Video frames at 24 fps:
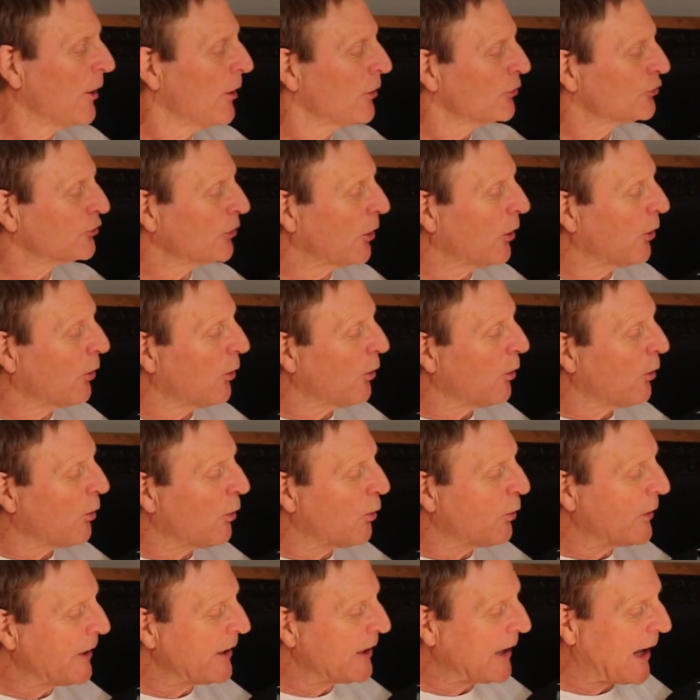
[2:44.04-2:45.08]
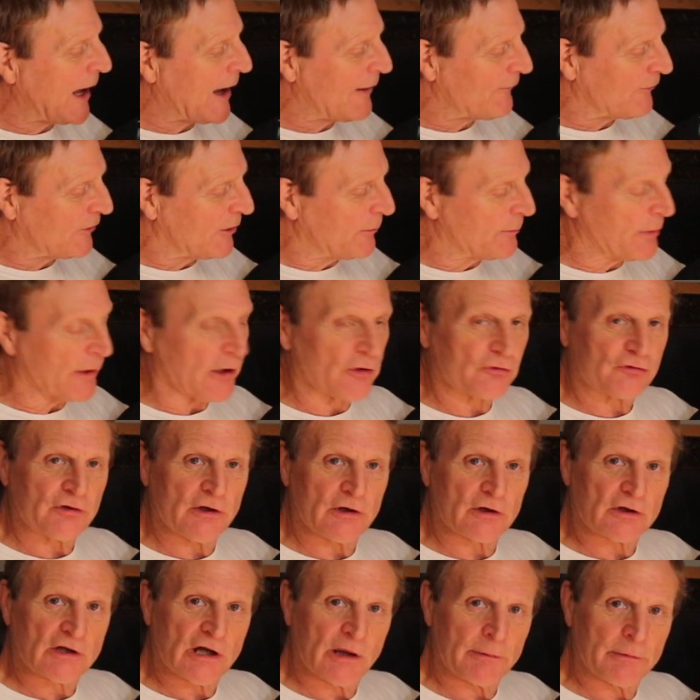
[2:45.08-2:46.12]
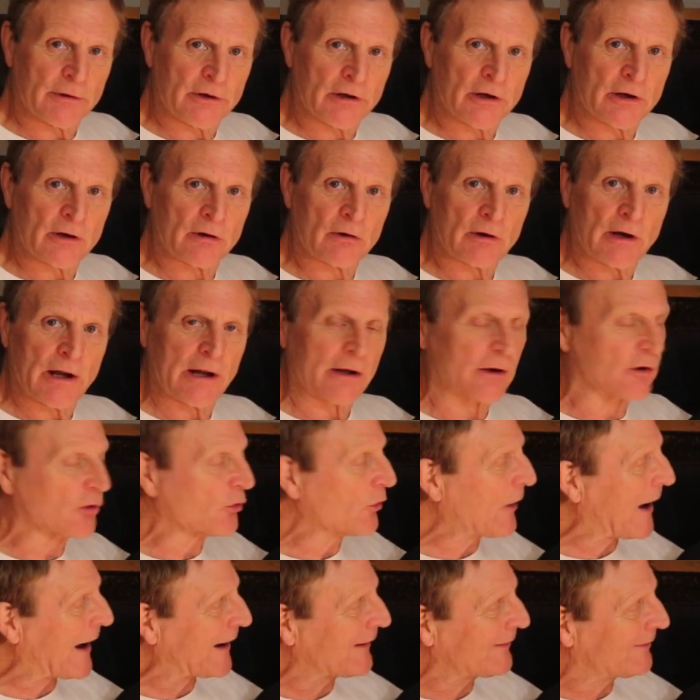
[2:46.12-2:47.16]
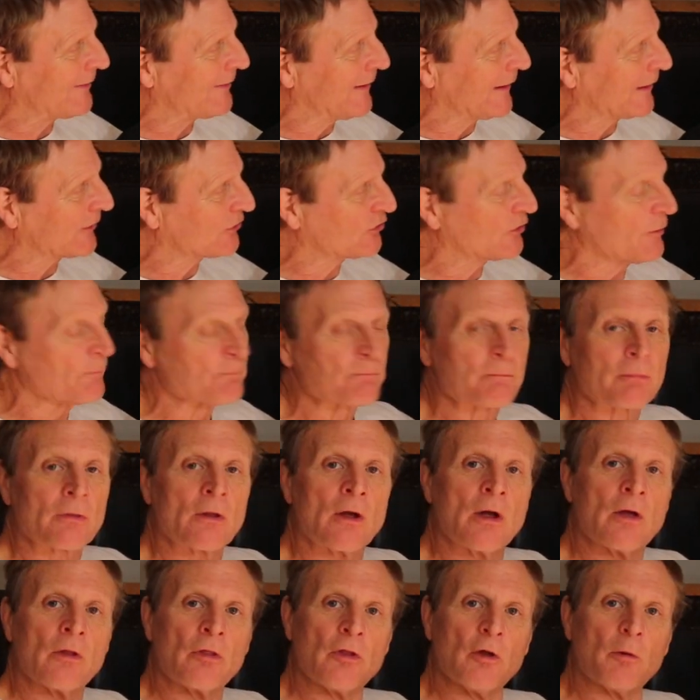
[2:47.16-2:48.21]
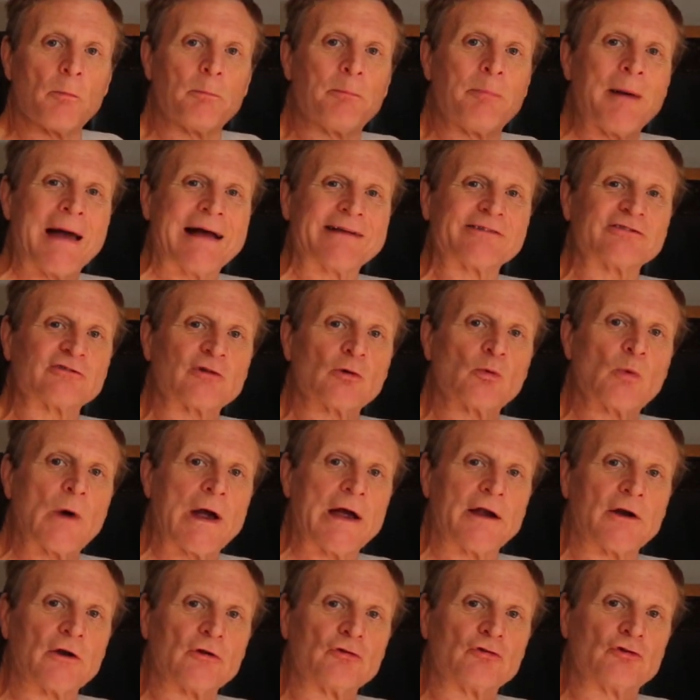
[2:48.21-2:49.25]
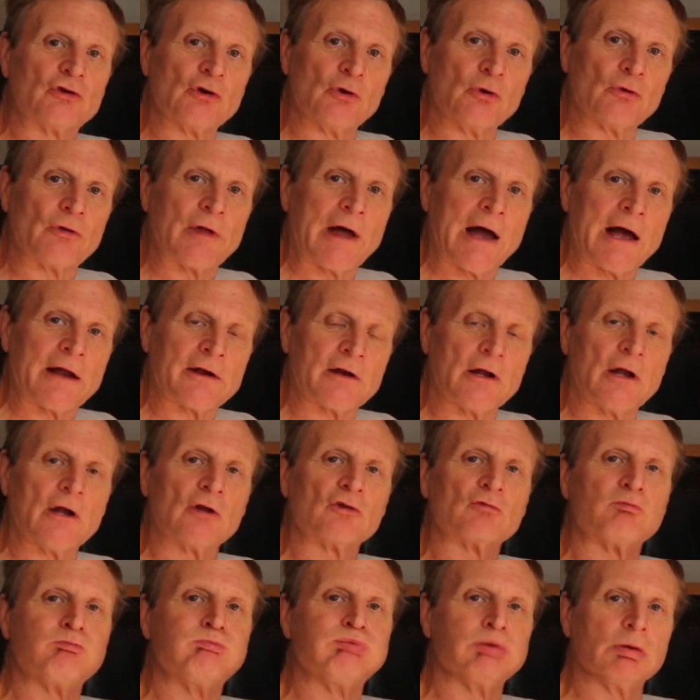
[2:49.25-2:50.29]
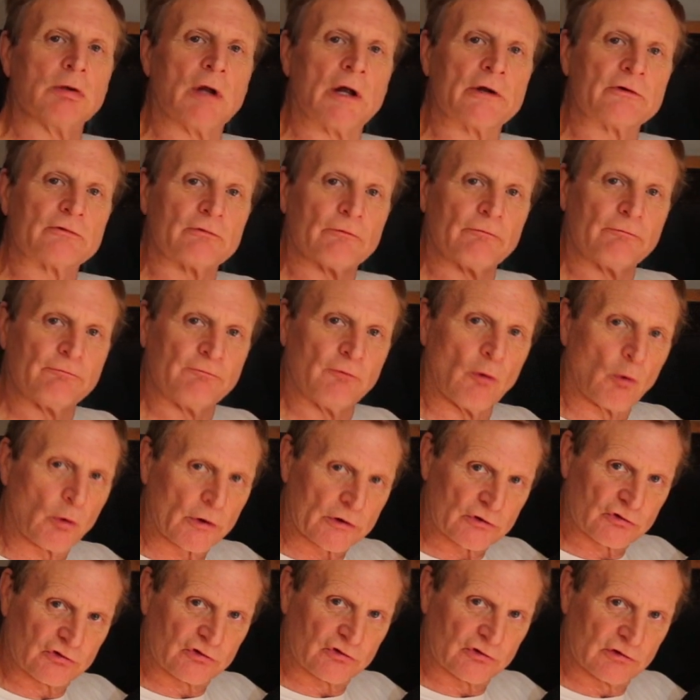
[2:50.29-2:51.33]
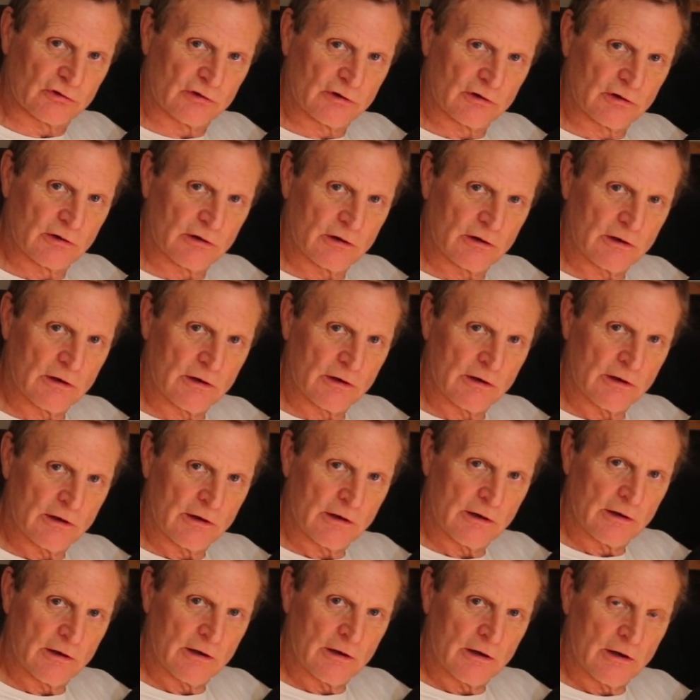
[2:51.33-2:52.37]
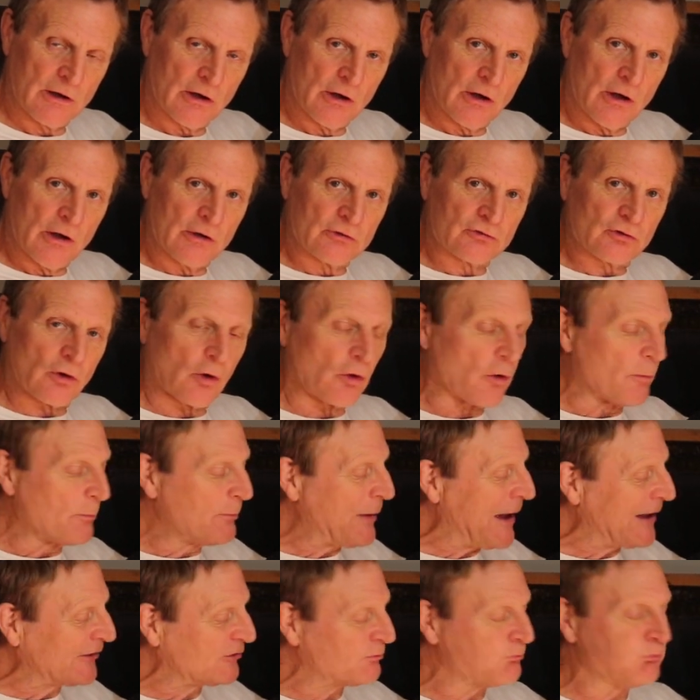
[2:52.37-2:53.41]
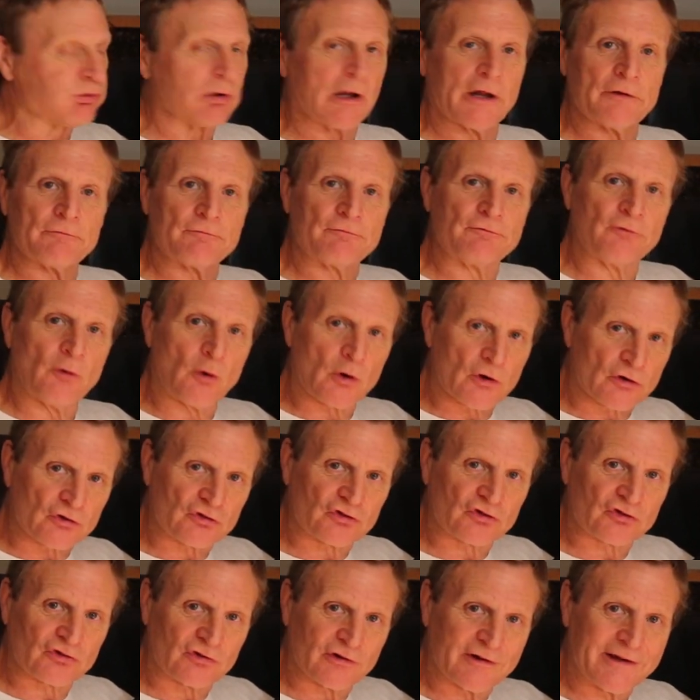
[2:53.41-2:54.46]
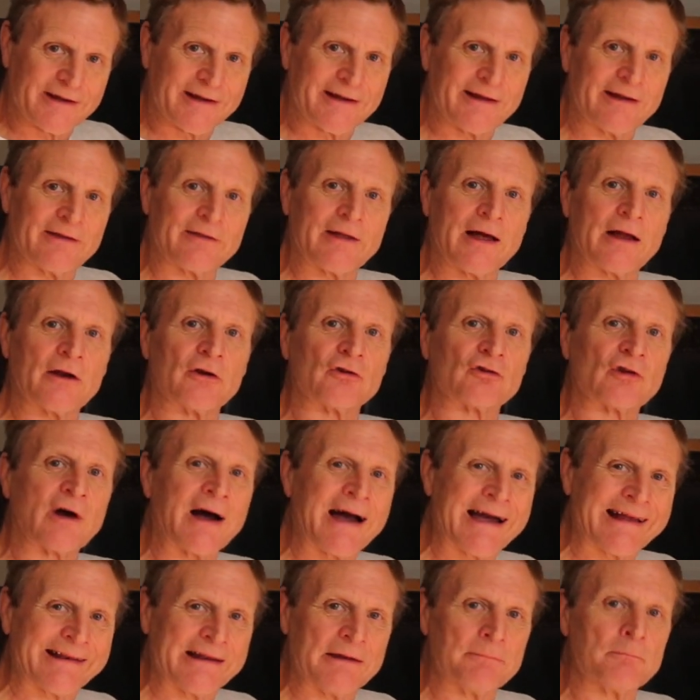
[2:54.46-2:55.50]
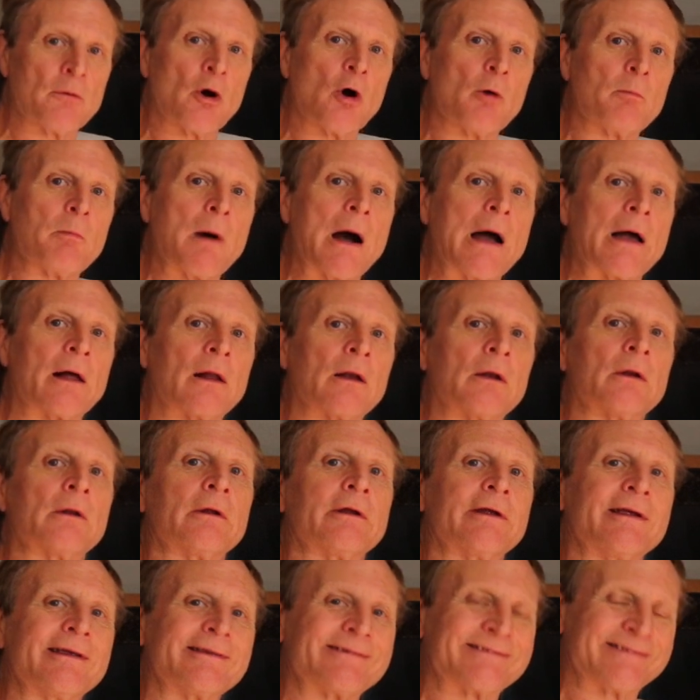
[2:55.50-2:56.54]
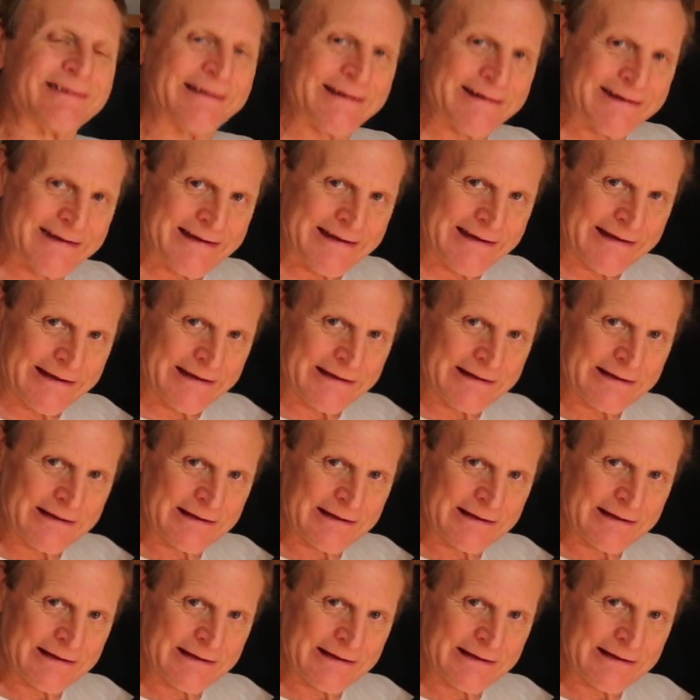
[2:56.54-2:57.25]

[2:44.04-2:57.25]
So we have an ability to come in here and crack this. The best way to do that is blunt force. So the best blunt force that is highly mobile is the knee.